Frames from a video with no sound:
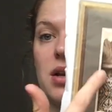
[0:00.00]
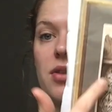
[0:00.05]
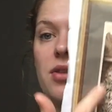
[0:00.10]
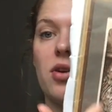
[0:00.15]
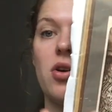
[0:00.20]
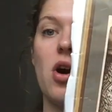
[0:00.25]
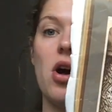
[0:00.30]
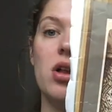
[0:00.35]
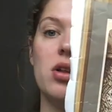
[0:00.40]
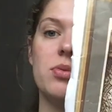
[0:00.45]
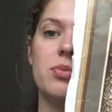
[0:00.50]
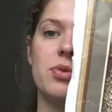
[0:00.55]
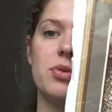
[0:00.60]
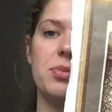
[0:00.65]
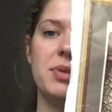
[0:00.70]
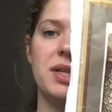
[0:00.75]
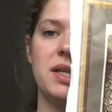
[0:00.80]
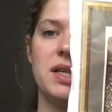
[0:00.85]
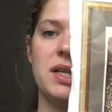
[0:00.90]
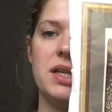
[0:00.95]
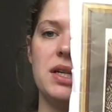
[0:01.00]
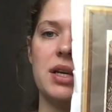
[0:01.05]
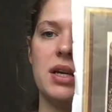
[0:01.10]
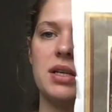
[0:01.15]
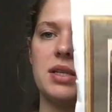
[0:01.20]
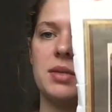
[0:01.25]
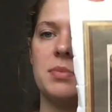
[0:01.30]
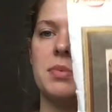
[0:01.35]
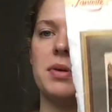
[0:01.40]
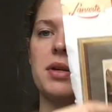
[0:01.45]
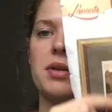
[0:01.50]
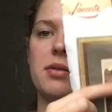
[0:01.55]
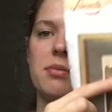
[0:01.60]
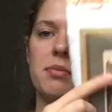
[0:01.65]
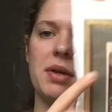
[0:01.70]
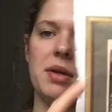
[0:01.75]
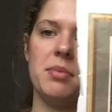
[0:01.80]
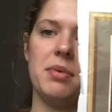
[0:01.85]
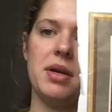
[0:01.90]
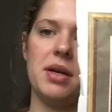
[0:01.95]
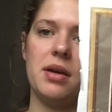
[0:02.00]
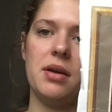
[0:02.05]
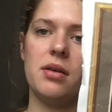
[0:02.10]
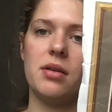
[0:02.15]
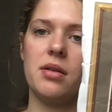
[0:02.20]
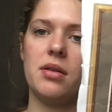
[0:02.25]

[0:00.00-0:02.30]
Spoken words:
The column will be tedious, but maybe